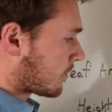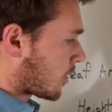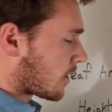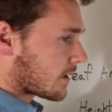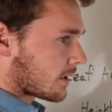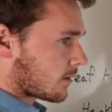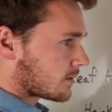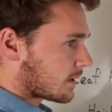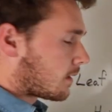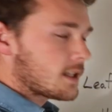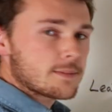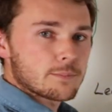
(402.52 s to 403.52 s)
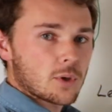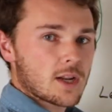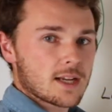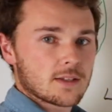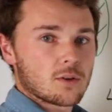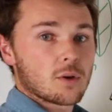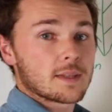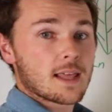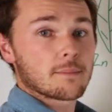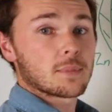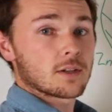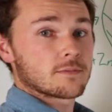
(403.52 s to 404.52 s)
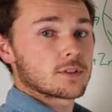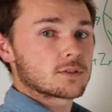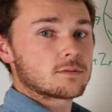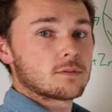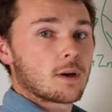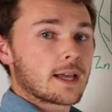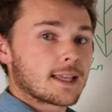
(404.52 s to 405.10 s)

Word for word: protein content. This might actually not be that beneficial,